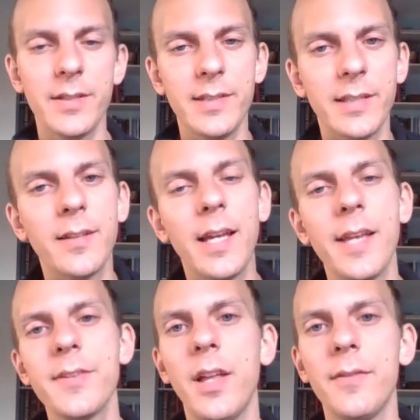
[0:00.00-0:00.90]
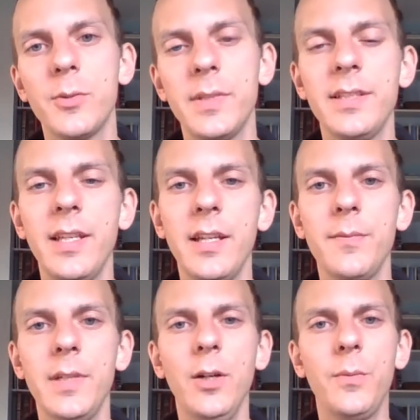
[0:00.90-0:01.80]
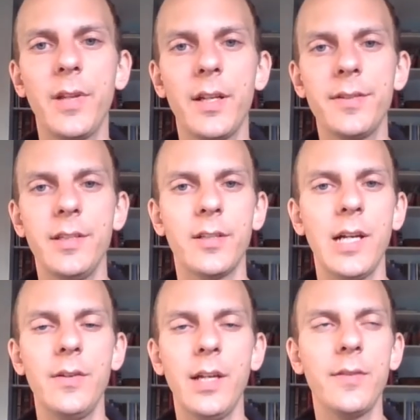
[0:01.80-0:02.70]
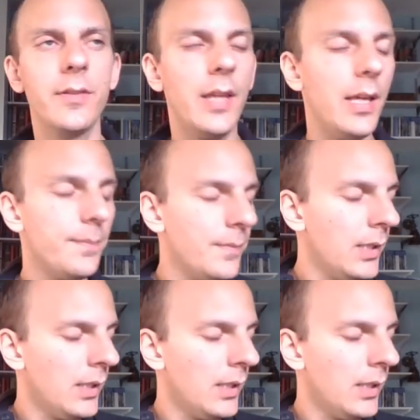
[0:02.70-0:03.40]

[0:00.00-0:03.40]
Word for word: it's not the last you'll ever be seeing of me. Hopefully, I'll see you around after that.